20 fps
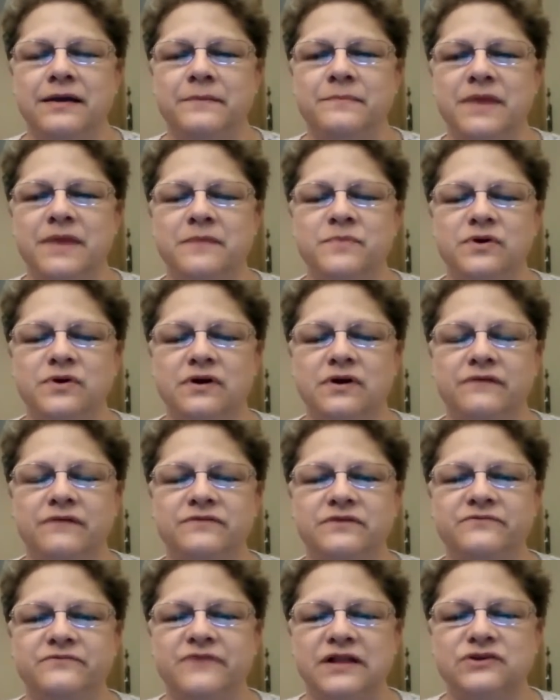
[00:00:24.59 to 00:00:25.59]
member of
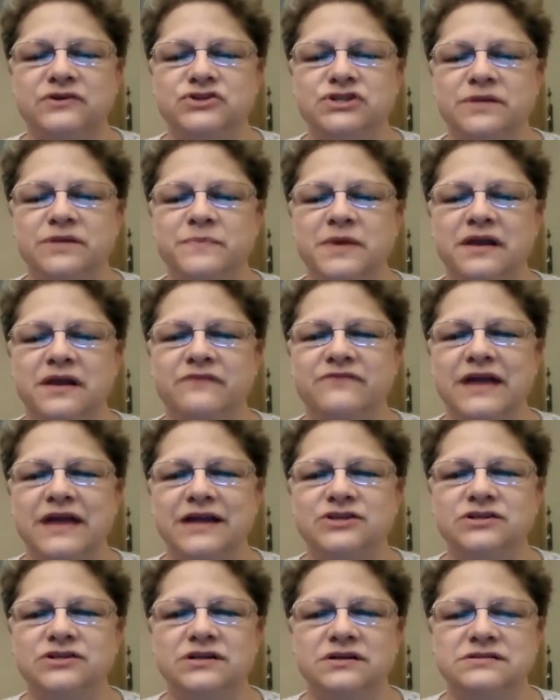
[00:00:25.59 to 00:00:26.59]
the Fellowship and
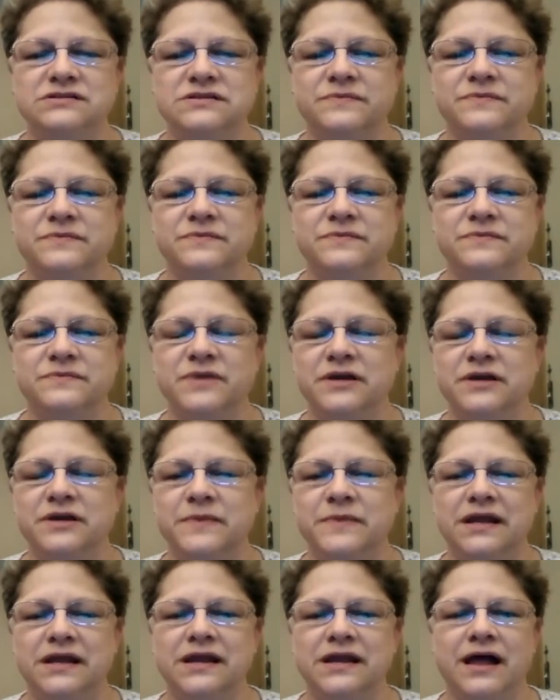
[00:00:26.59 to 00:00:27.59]
Evangelism
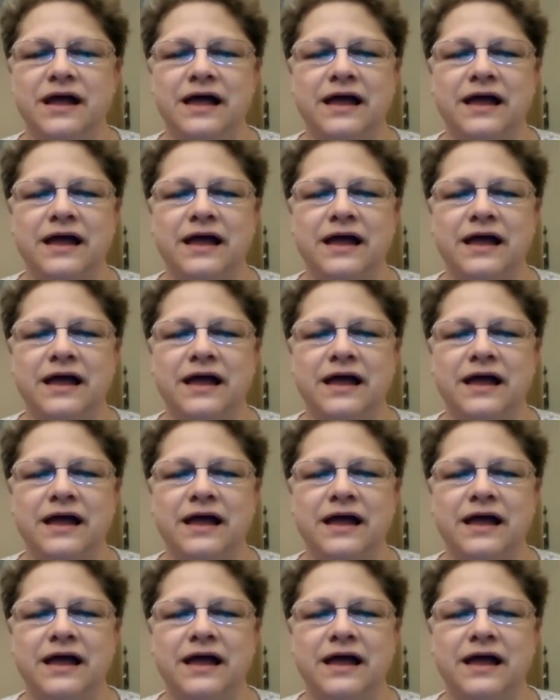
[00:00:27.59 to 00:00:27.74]
Committee,